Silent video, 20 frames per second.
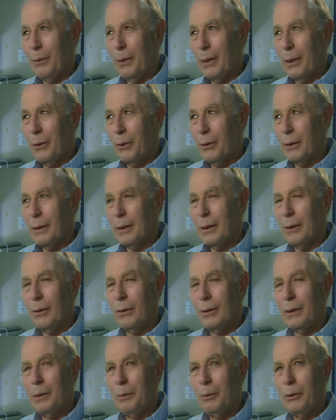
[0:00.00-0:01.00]
we are also
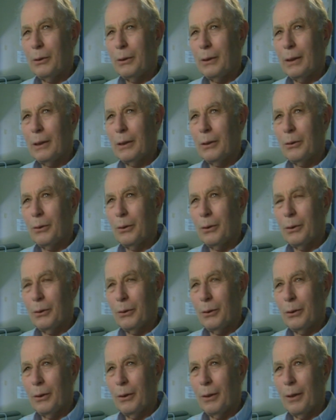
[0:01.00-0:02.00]
contributing to,
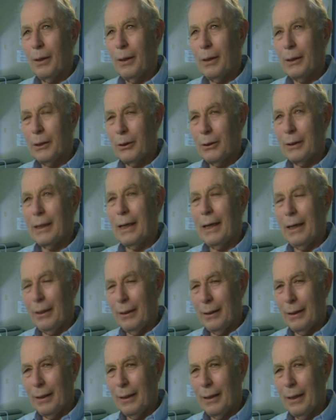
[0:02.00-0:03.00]
to the
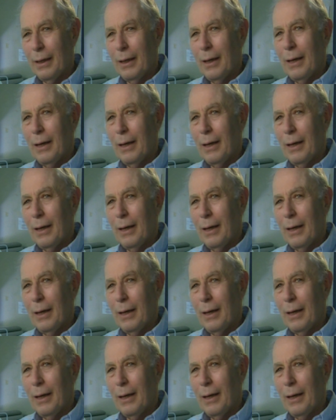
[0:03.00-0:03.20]
society.